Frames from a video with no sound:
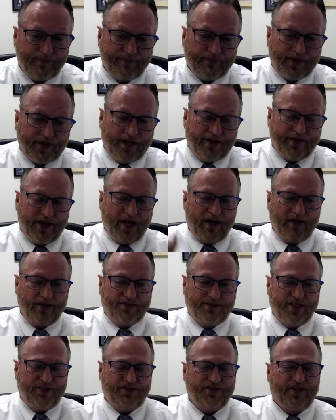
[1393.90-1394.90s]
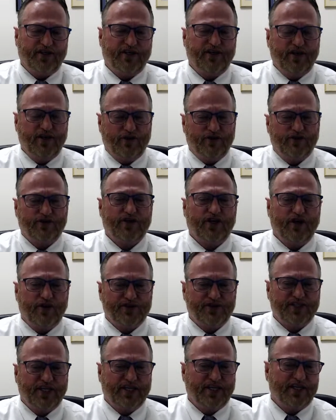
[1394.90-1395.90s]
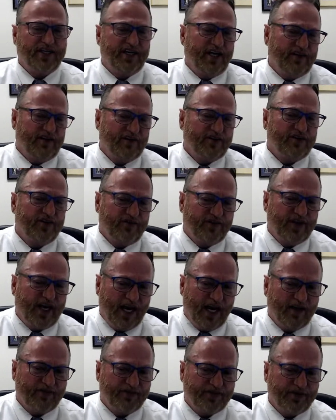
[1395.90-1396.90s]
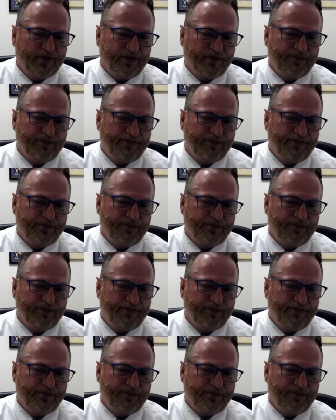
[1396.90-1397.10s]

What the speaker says: Now, I'll teach you to negotiate a debt or two if you have to.